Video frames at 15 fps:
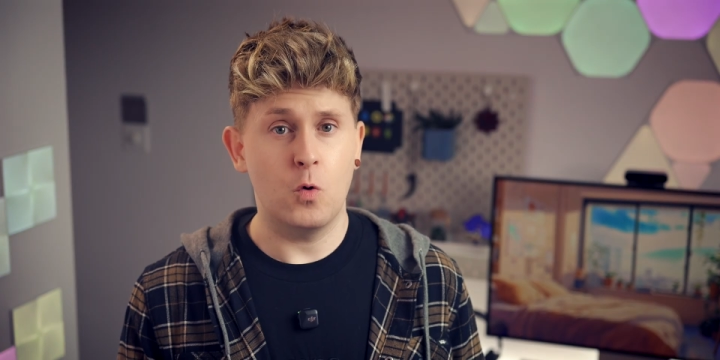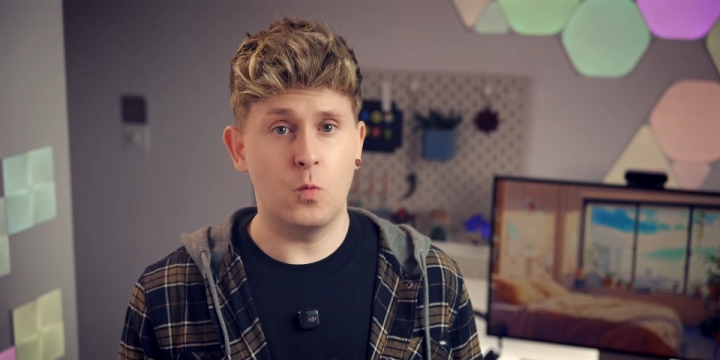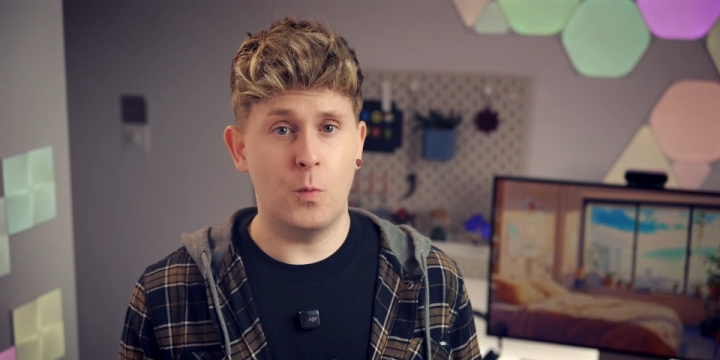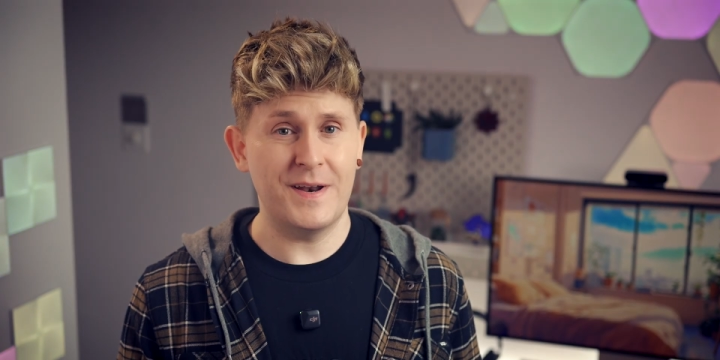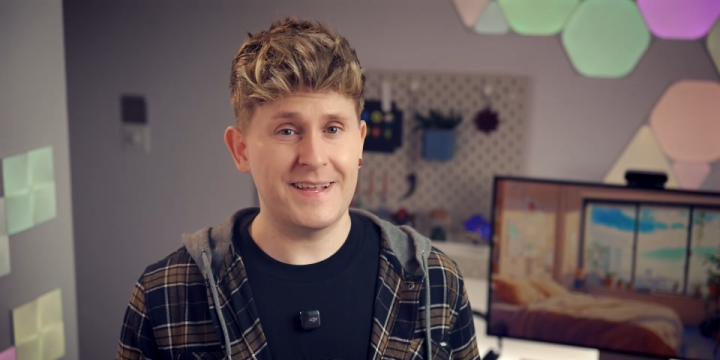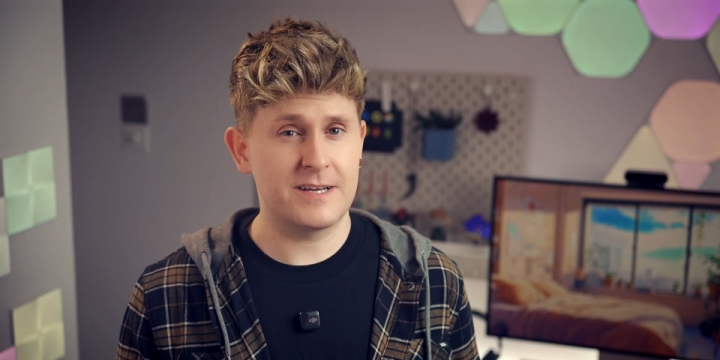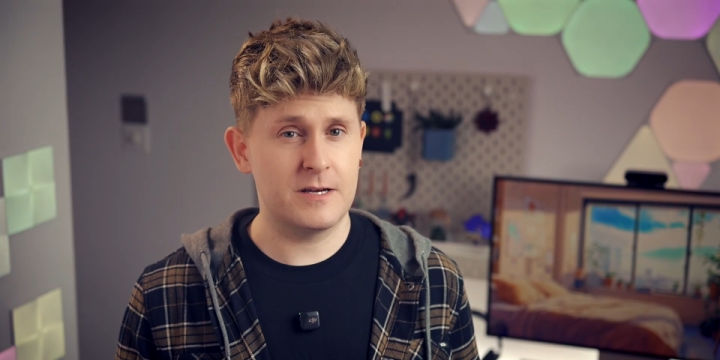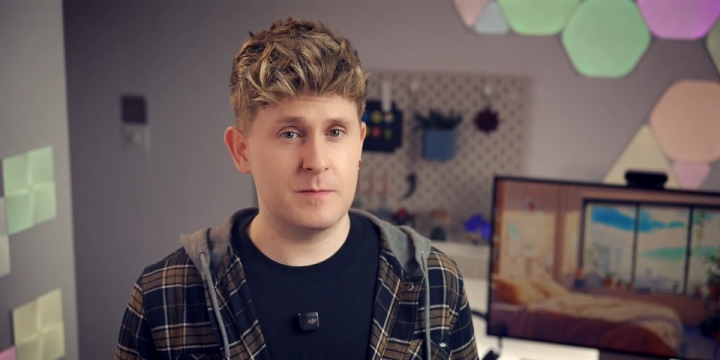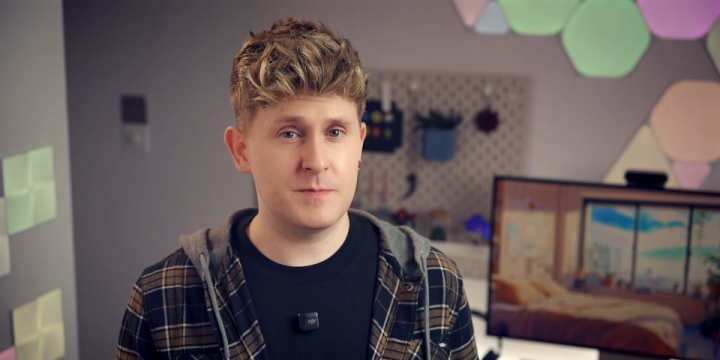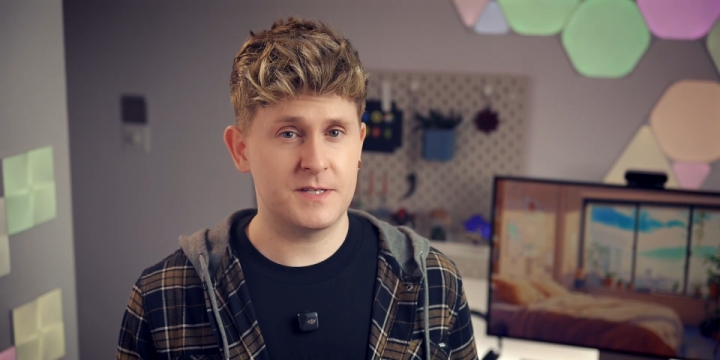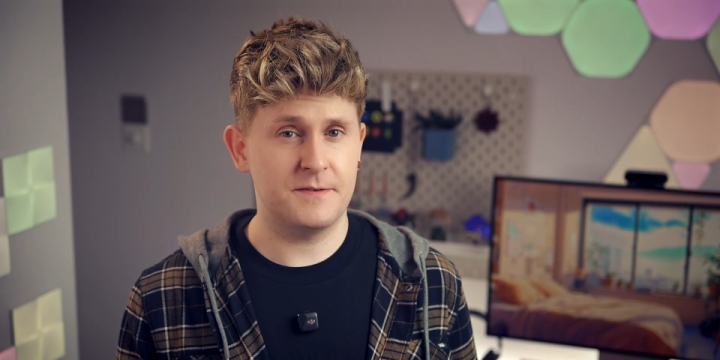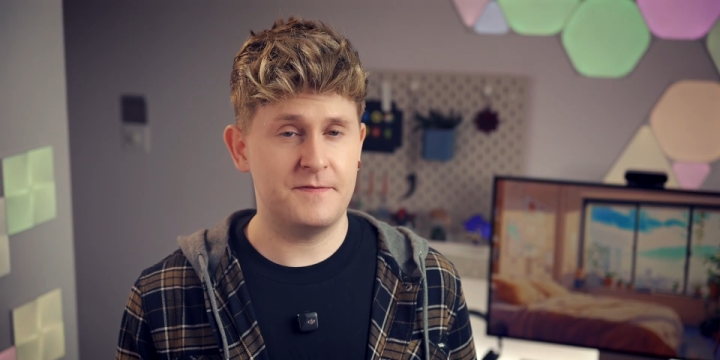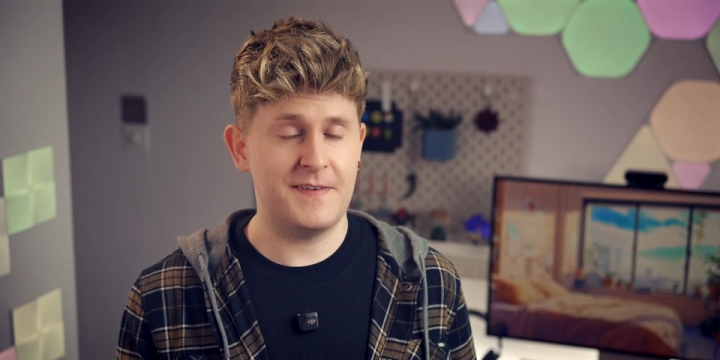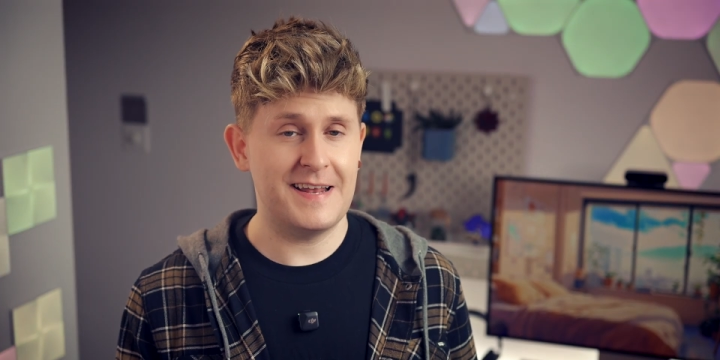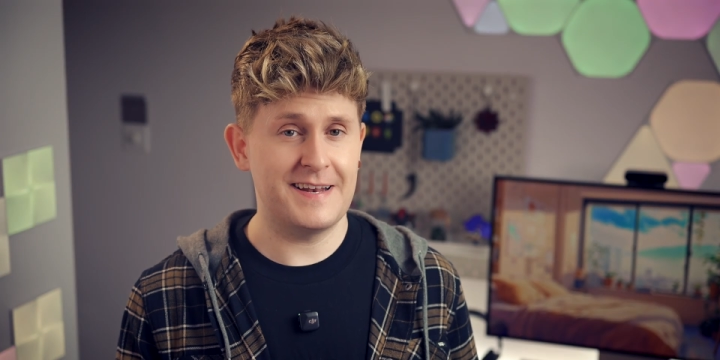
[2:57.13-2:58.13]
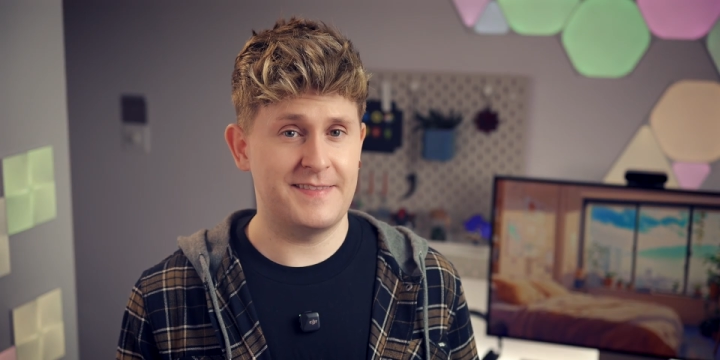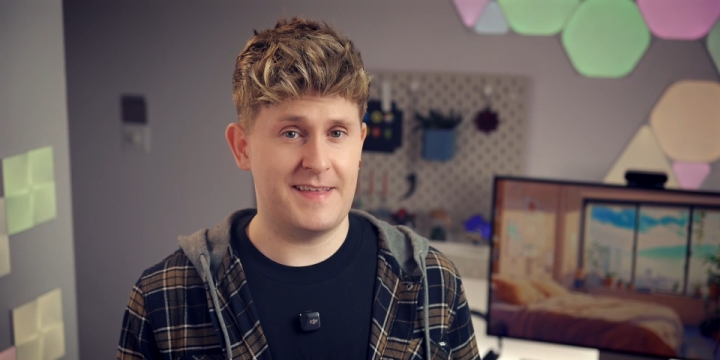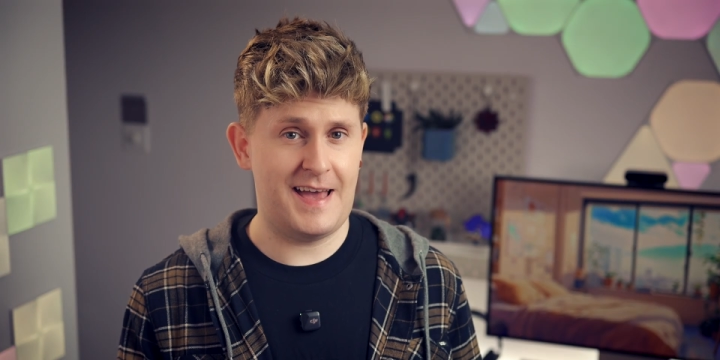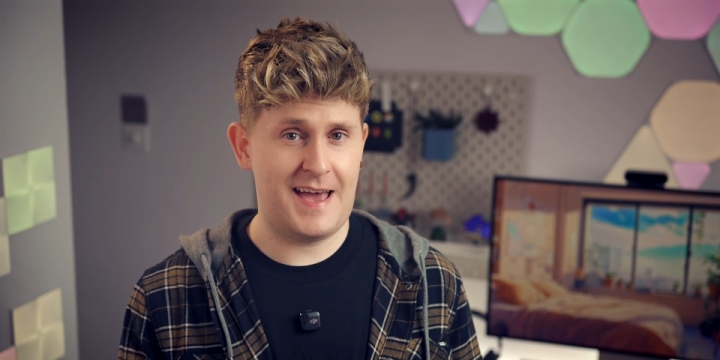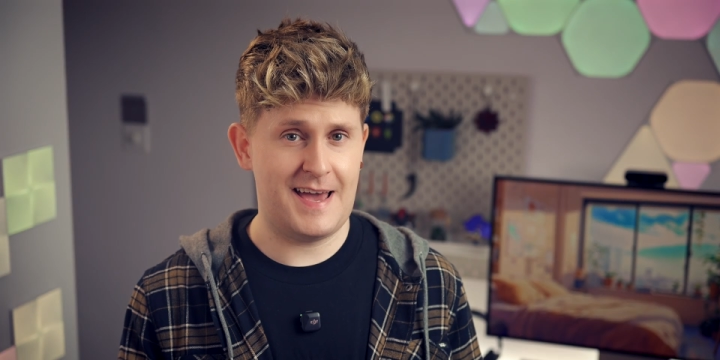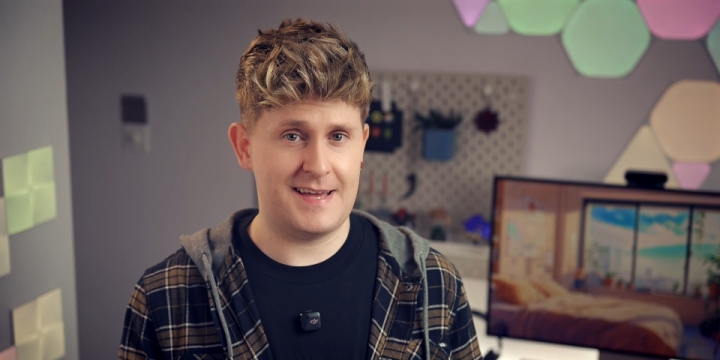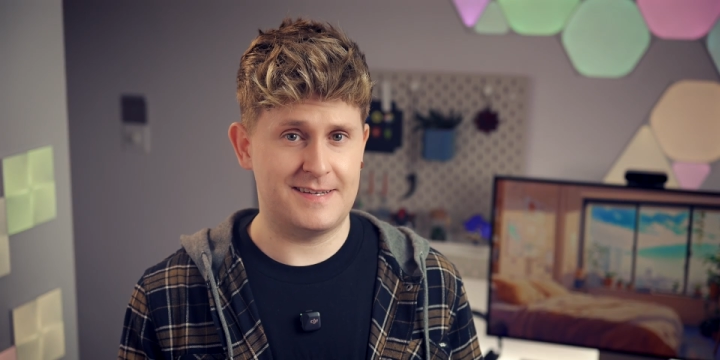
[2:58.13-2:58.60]
When it comes to feel in the
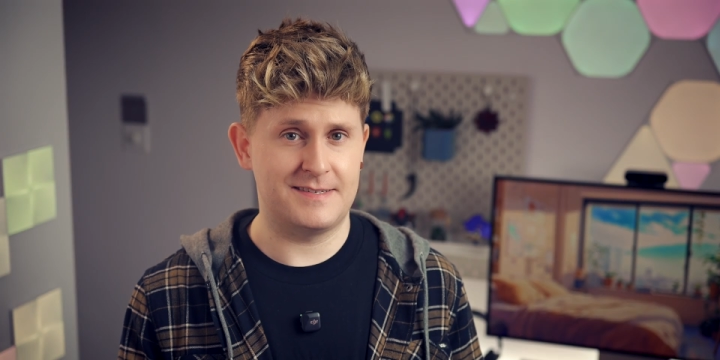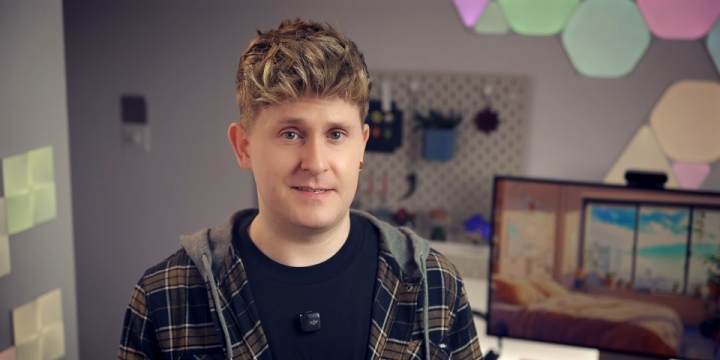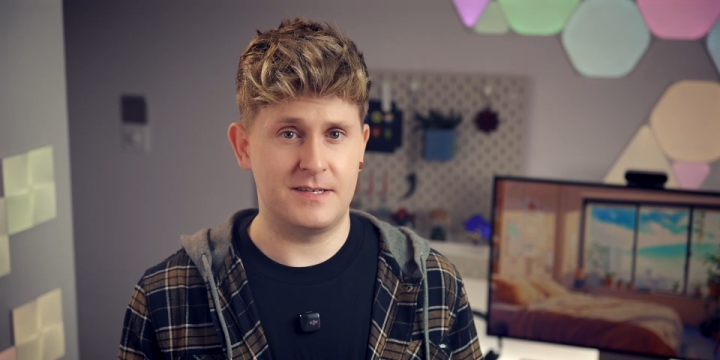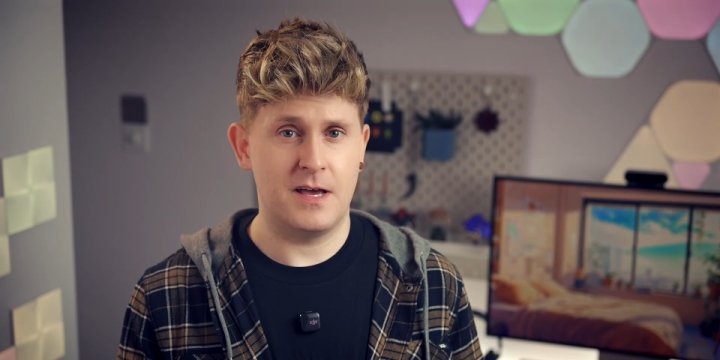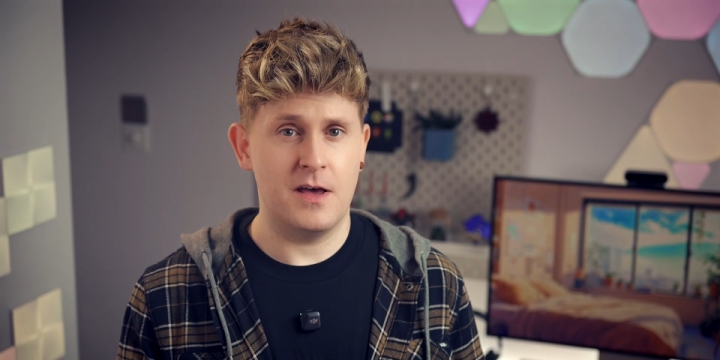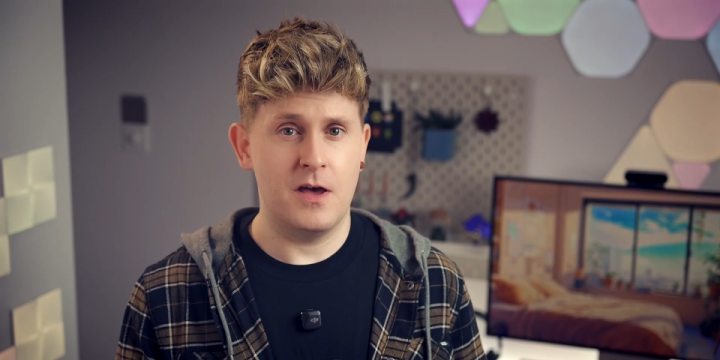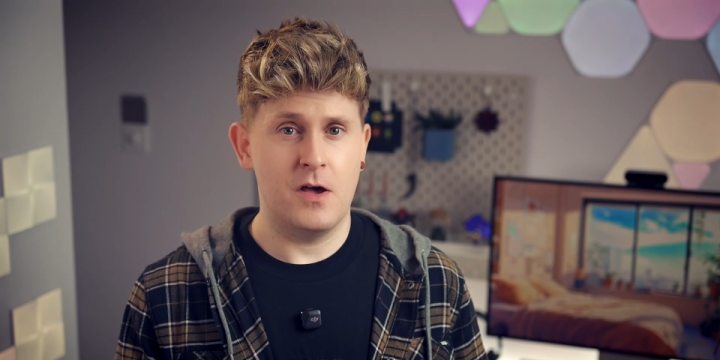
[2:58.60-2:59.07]
hand,